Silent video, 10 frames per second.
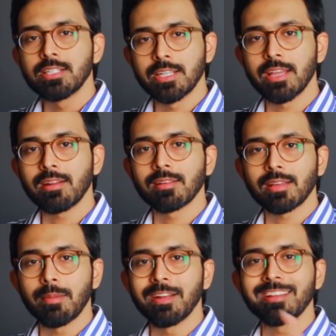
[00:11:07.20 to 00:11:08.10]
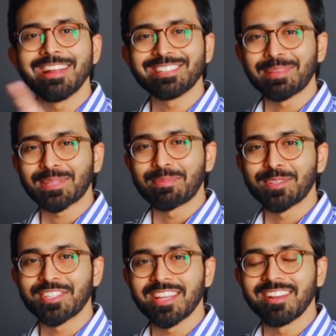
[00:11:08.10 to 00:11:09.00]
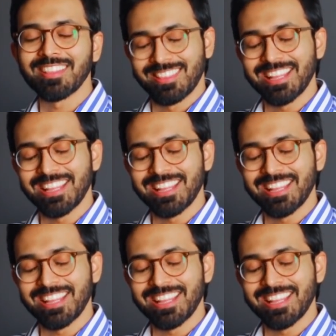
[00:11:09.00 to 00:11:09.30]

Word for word: Share, comment and subscribe to this channel.